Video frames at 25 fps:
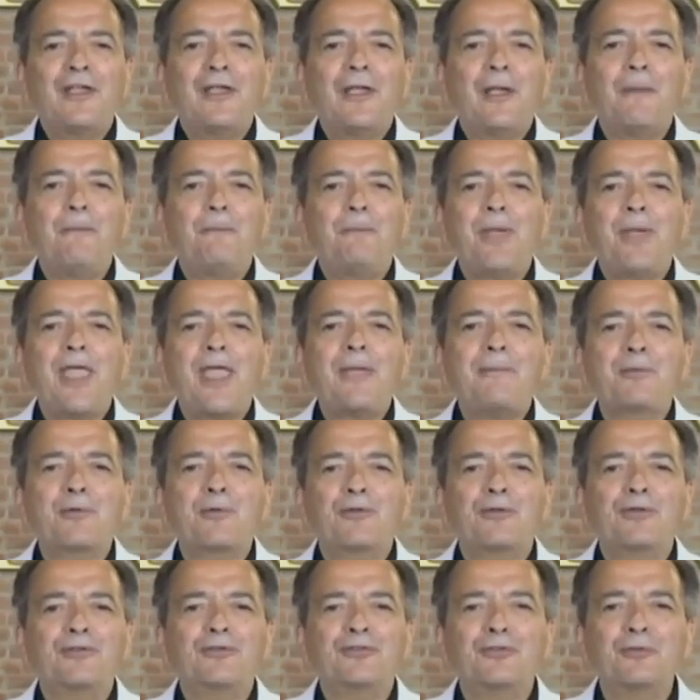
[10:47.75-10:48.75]
and
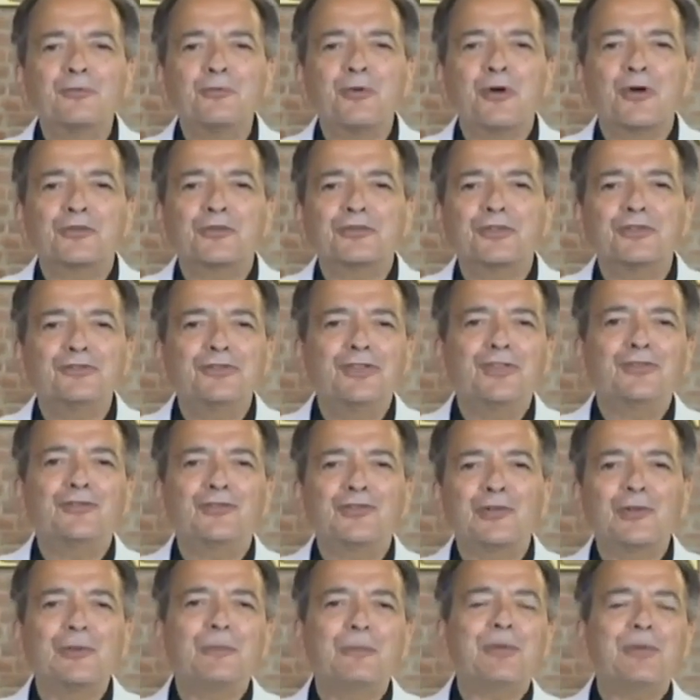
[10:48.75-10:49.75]
paper isn't worth the
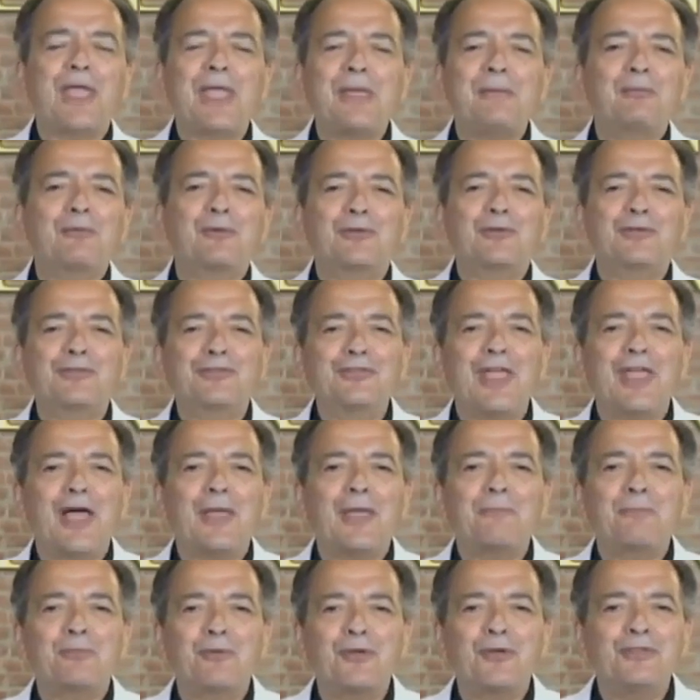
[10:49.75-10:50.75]
digital paper it's
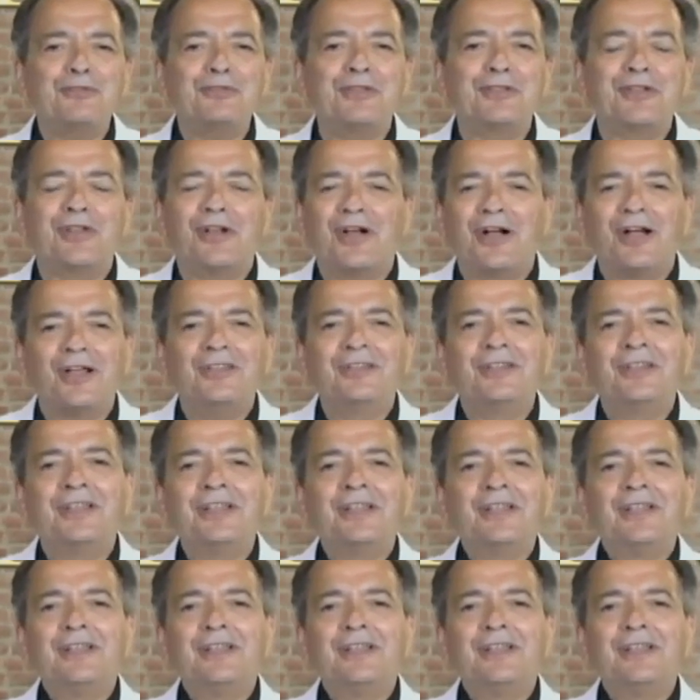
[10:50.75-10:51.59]
not printed on.